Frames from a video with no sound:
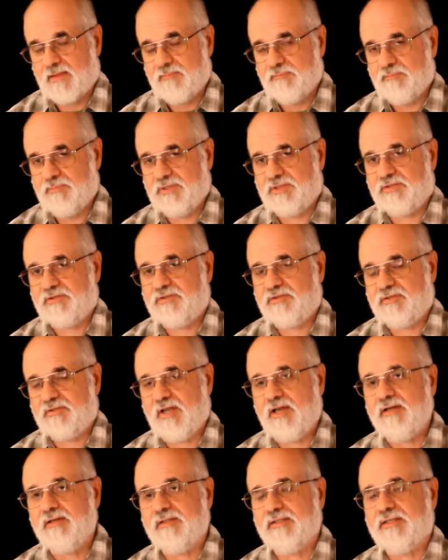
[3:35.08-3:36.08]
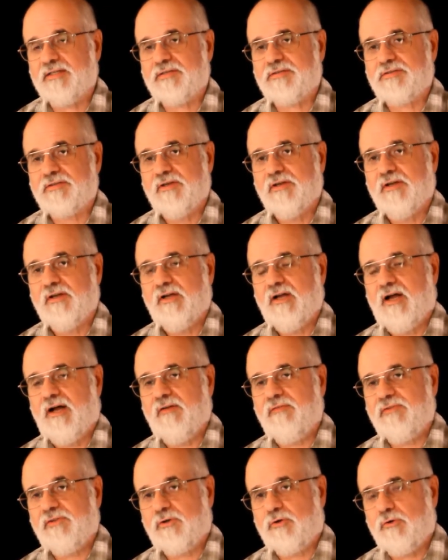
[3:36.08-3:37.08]
But the subtleness
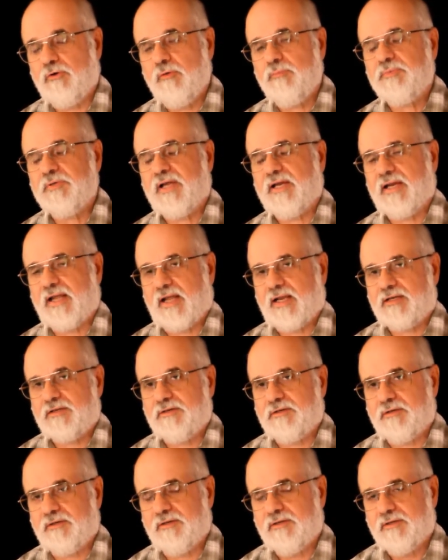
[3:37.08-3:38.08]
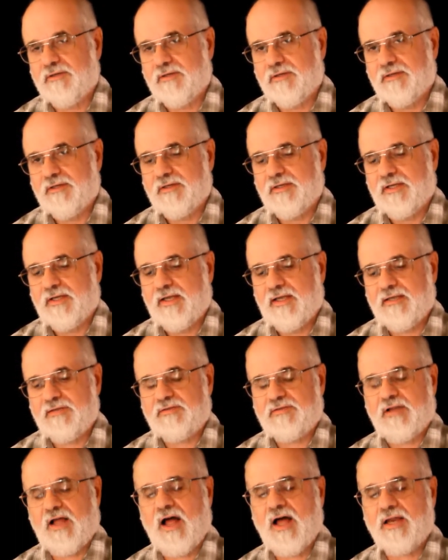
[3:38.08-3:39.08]
of the grouped inaction
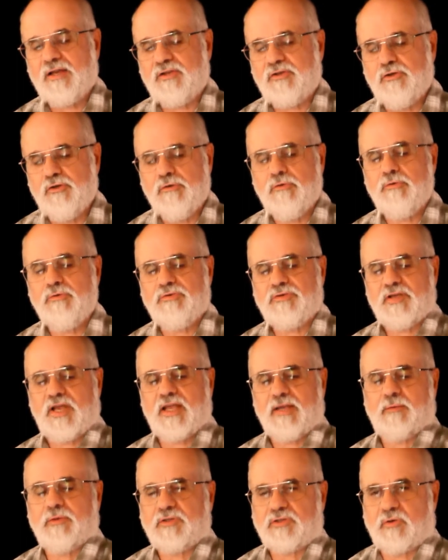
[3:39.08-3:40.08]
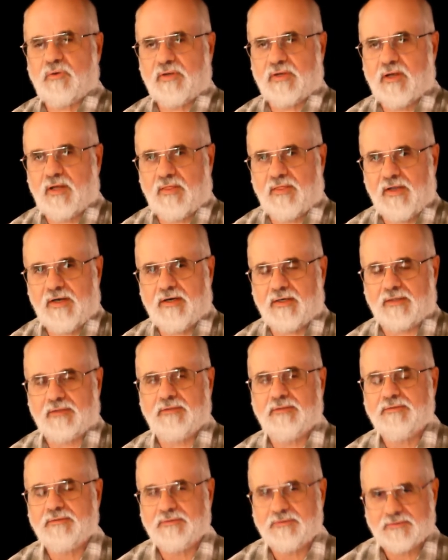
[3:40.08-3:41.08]
is not you saying what's going on
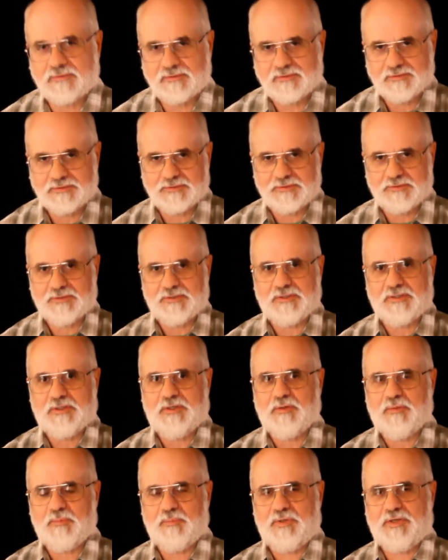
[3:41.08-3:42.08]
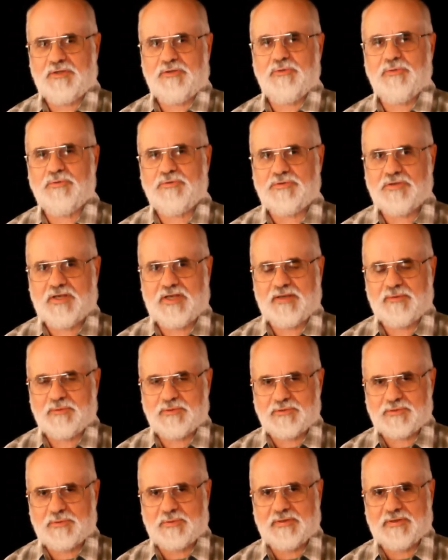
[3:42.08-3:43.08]
there, but you saying
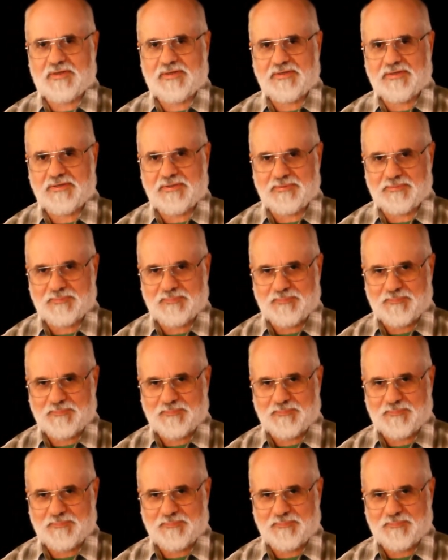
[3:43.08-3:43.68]
what's going on here.